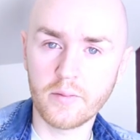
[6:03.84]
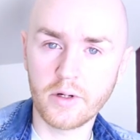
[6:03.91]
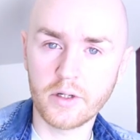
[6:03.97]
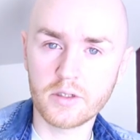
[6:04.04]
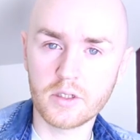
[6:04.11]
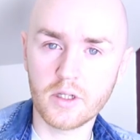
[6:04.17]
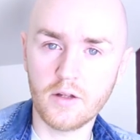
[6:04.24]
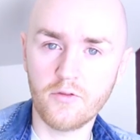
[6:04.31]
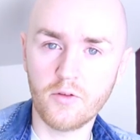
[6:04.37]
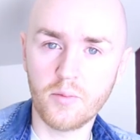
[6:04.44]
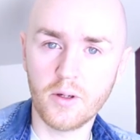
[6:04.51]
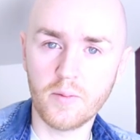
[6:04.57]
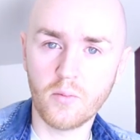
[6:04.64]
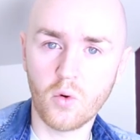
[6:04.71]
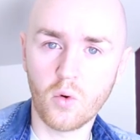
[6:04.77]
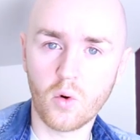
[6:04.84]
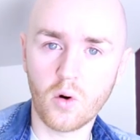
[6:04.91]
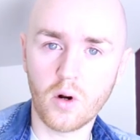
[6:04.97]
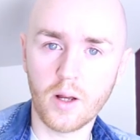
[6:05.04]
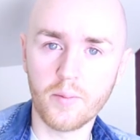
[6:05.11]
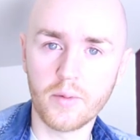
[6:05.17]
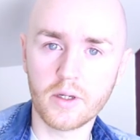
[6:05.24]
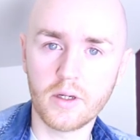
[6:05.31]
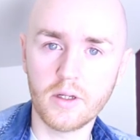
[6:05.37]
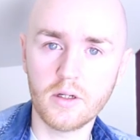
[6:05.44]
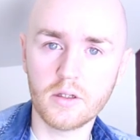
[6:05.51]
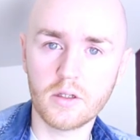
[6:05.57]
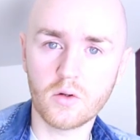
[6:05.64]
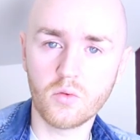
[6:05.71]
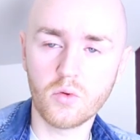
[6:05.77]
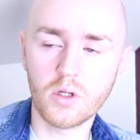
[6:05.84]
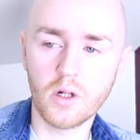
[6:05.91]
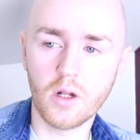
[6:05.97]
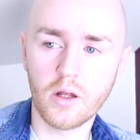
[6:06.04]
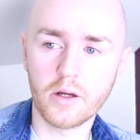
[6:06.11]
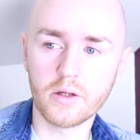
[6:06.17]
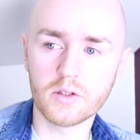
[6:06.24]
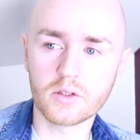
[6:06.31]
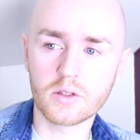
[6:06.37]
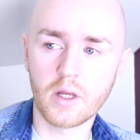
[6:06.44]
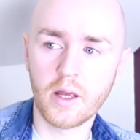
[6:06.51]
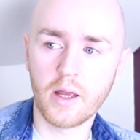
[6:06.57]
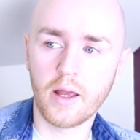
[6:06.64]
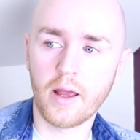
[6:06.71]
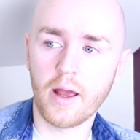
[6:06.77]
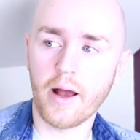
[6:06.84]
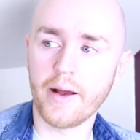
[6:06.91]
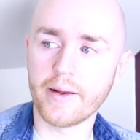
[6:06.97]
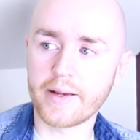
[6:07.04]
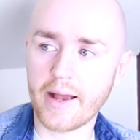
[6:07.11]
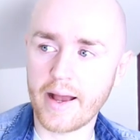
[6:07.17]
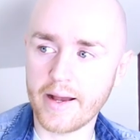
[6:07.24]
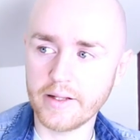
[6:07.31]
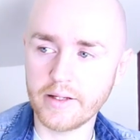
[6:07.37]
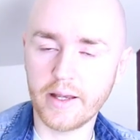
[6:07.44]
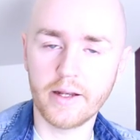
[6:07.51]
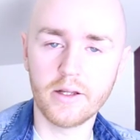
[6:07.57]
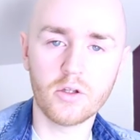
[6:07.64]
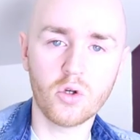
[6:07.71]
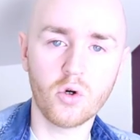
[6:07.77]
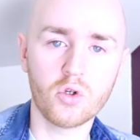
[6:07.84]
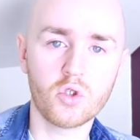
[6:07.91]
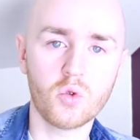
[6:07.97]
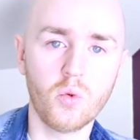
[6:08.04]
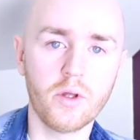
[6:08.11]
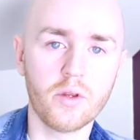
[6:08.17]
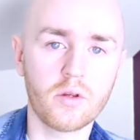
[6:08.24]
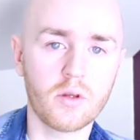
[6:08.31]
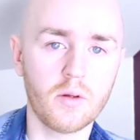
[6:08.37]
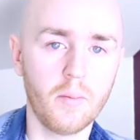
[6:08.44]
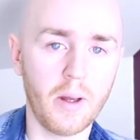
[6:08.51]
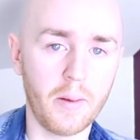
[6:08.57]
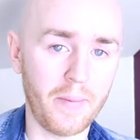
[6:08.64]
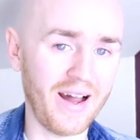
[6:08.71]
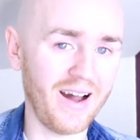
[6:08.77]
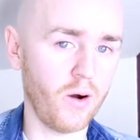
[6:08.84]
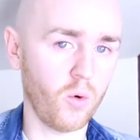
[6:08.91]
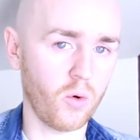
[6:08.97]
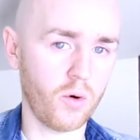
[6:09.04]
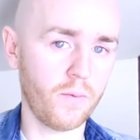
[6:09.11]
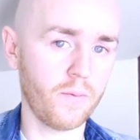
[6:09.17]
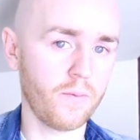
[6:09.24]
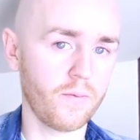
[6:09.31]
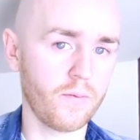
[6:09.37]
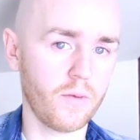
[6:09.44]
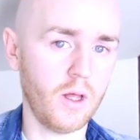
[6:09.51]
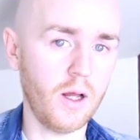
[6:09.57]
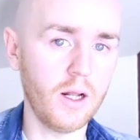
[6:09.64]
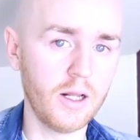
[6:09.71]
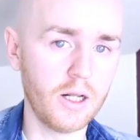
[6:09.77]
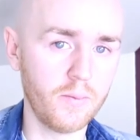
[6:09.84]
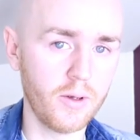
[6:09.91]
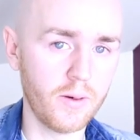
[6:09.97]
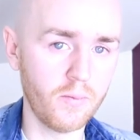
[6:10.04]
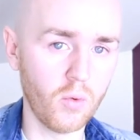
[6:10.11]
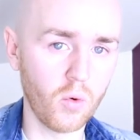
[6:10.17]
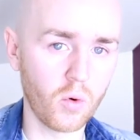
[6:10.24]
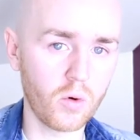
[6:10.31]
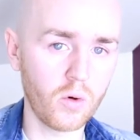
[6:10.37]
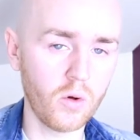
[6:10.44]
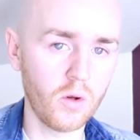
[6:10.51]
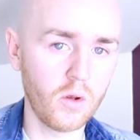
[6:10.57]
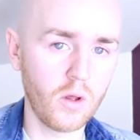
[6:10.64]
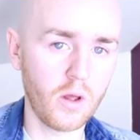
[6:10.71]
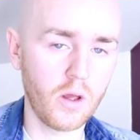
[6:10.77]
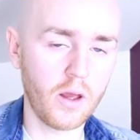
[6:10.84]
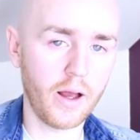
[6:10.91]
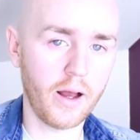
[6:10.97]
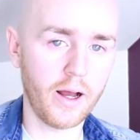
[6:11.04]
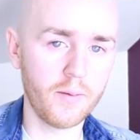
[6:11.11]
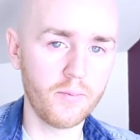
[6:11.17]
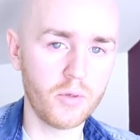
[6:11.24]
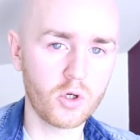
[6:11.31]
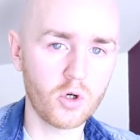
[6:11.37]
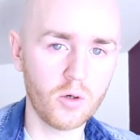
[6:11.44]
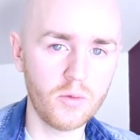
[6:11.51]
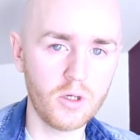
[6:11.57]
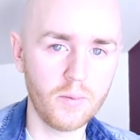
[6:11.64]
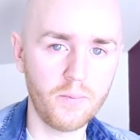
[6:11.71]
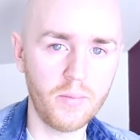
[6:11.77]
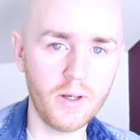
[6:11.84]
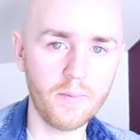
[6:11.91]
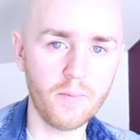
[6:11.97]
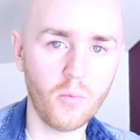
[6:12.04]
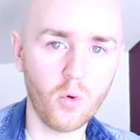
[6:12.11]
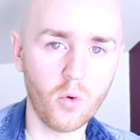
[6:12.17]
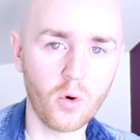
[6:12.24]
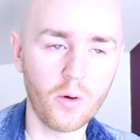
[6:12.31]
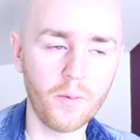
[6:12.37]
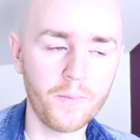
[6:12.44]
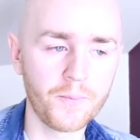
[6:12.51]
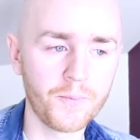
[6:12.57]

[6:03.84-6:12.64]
myself a bit more. I'm beginning to realize I can get in touch with my power a little bit more. I'm becoming a bit more